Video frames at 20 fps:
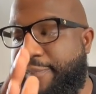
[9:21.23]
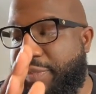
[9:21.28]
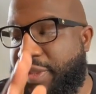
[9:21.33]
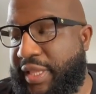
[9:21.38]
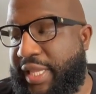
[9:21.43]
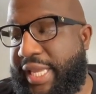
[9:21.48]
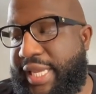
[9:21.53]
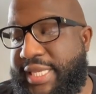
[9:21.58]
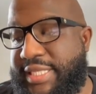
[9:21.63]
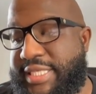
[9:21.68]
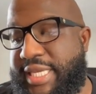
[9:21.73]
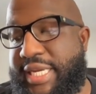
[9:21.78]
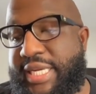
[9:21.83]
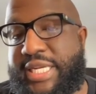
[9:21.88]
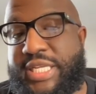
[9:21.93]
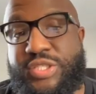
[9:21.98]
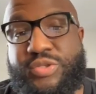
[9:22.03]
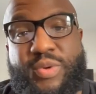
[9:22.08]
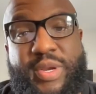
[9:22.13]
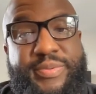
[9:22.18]
Link is in the
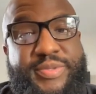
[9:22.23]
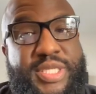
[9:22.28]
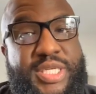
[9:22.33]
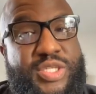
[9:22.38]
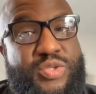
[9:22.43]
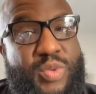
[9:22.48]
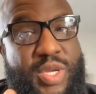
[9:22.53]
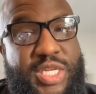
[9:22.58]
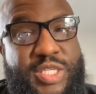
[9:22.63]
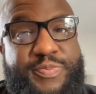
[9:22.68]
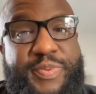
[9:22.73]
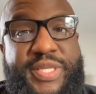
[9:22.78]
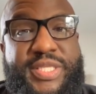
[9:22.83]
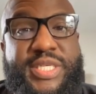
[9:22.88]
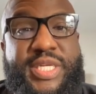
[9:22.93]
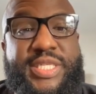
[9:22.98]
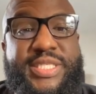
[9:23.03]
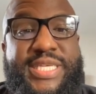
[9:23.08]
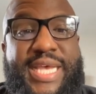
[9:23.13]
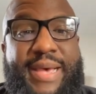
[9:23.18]
description as well as pinned
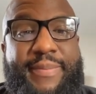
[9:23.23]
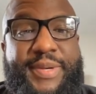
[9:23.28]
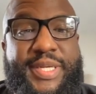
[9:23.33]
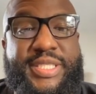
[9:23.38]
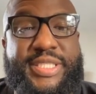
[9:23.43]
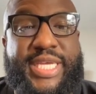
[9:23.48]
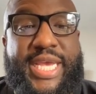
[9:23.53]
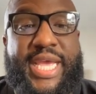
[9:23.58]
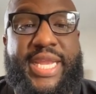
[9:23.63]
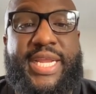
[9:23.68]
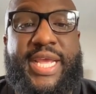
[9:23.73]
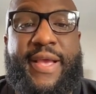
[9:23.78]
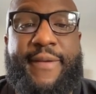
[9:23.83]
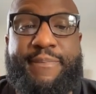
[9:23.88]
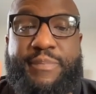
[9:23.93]
to the top of the chat.